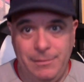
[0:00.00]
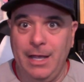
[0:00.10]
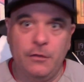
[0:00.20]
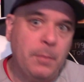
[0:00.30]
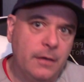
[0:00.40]

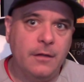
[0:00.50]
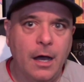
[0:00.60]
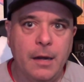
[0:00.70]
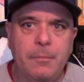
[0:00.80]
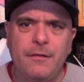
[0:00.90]
It's been
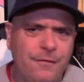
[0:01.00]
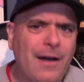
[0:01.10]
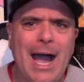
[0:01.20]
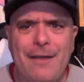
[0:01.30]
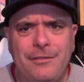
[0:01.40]
done, but
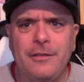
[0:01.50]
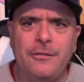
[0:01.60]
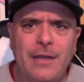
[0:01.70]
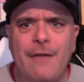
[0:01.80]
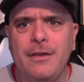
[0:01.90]
5 to
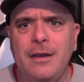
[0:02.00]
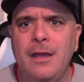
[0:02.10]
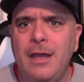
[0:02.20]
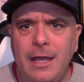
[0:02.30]
7